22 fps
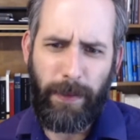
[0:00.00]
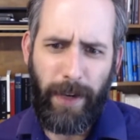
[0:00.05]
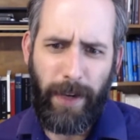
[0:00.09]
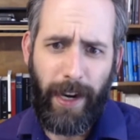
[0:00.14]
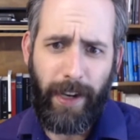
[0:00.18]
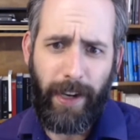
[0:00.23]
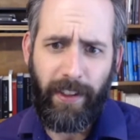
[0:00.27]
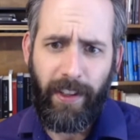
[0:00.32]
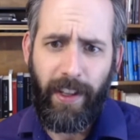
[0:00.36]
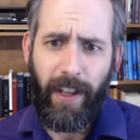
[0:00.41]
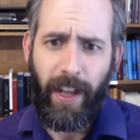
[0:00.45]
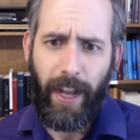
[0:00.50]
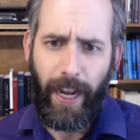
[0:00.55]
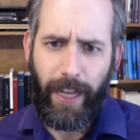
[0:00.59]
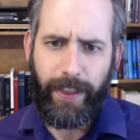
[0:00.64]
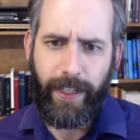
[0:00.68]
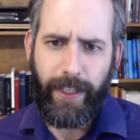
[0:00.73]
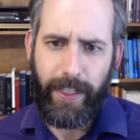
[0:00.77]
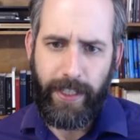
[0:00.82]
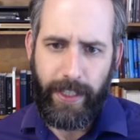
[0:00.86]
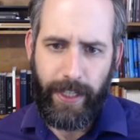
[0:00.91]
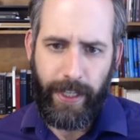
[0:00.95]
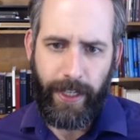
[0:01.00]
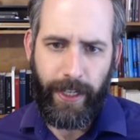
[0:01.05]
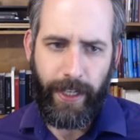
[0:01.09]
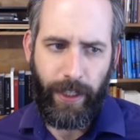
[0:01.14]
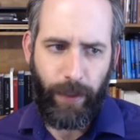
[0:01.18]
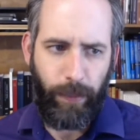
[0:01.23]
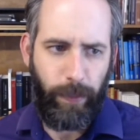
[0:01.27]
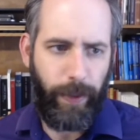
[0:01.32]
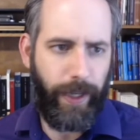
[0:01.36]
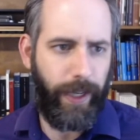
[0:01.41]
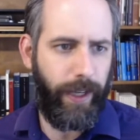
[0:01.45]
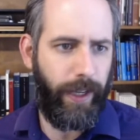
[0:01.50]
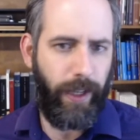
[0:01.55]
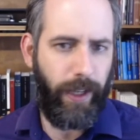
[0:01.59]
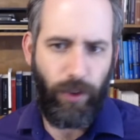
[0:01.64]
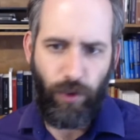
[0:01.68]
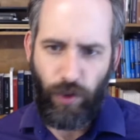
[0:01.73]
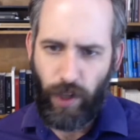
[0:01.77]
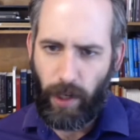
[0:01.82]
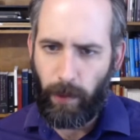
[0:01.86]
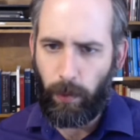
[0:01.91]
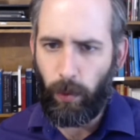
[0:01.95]
but I think he's getting into big
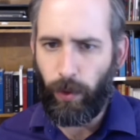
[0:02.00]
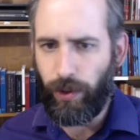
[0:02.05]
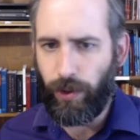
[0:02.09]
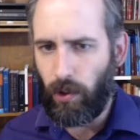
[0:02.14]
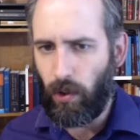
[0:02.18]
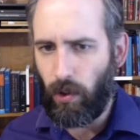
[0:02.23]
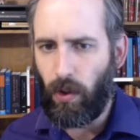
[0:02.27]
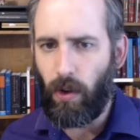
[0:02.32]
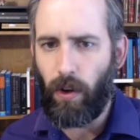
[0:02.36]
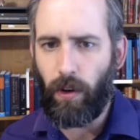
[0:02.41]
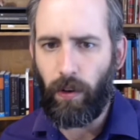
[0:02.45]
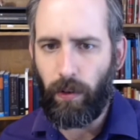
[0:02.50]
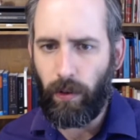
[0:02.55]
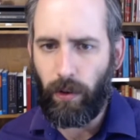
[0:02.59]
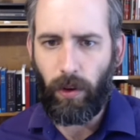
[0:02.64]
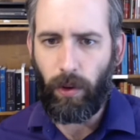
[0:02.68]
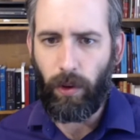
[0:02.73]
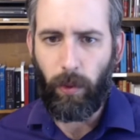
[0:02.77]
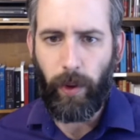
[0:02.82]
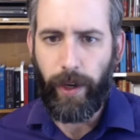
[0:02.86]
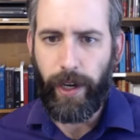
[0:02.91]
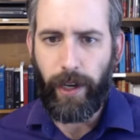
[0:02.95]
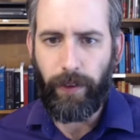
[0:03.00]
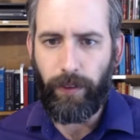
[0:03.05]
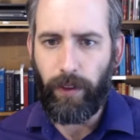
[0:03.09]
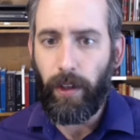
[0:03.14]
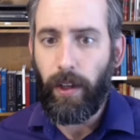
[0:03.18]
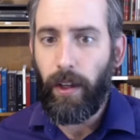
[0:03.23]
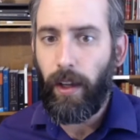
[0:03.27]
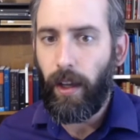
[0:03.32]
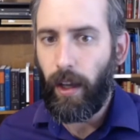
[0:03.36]
trouble with the law or whatever.